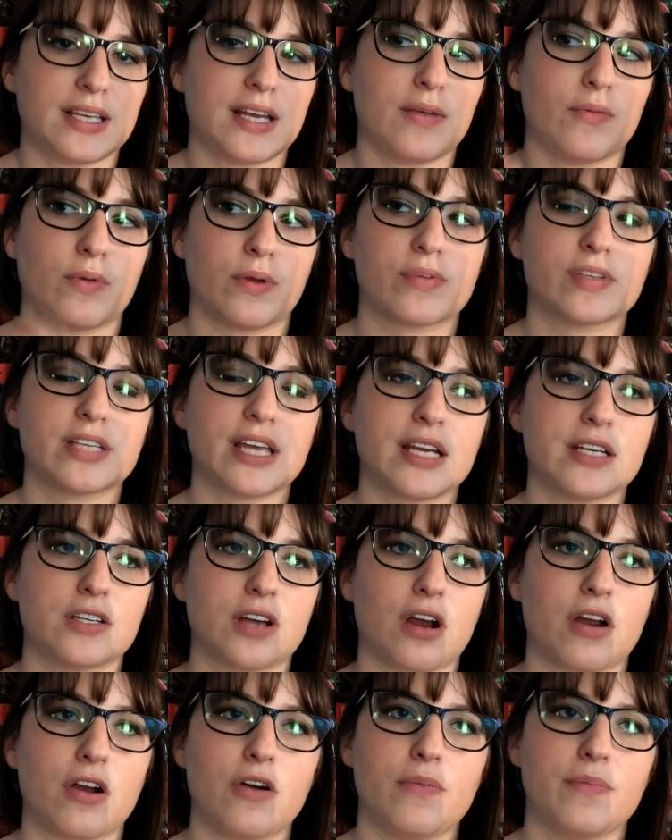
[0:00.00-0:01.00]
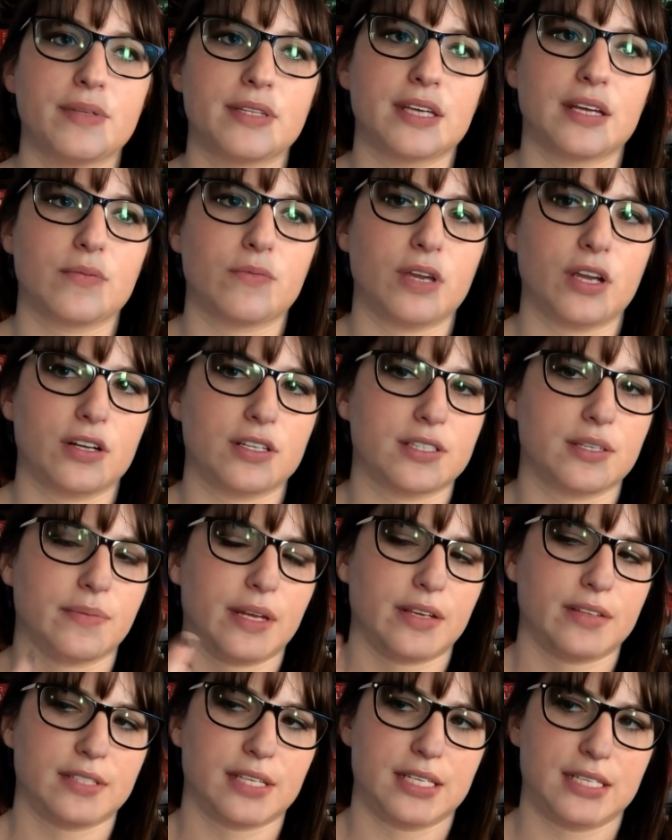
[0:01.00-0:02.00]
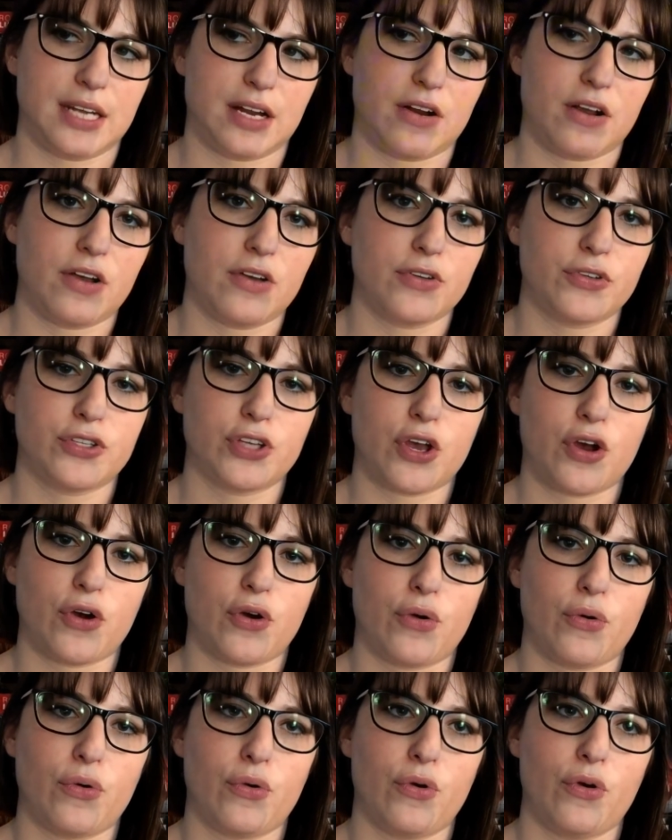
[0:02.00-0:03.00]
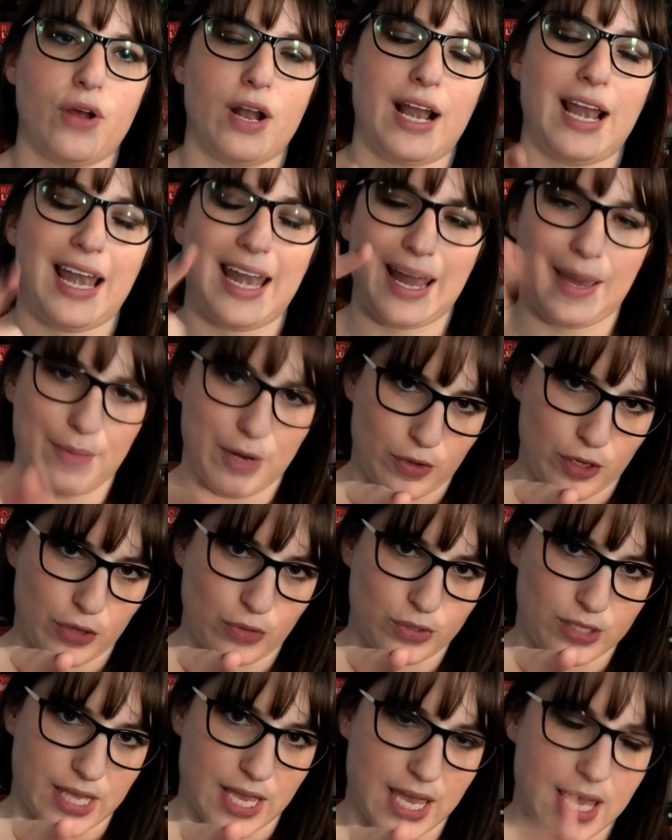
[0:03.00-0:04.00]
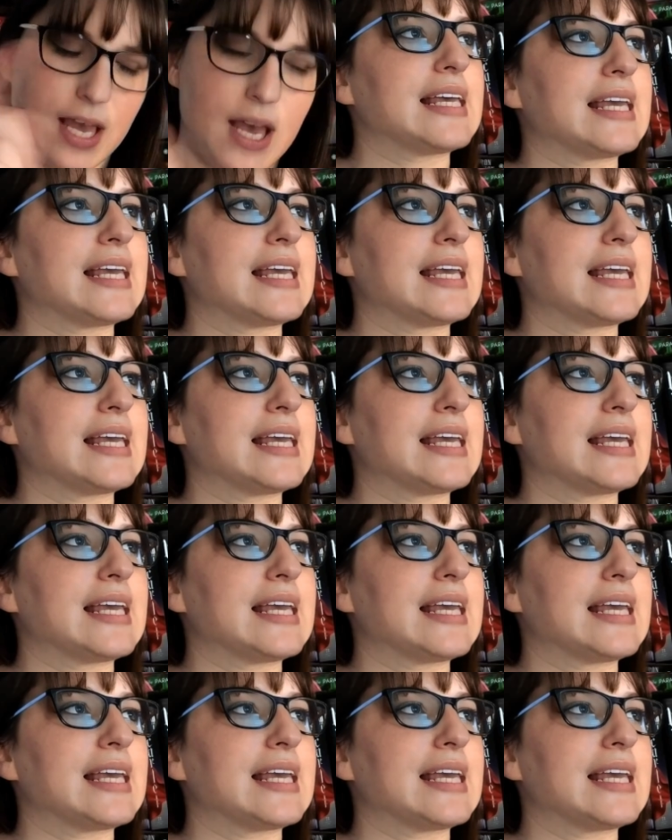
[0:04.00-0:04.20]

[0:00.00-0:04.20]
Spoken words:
we were saying Darrow, but then we heard somebody else say Darrow, so let me know what you say.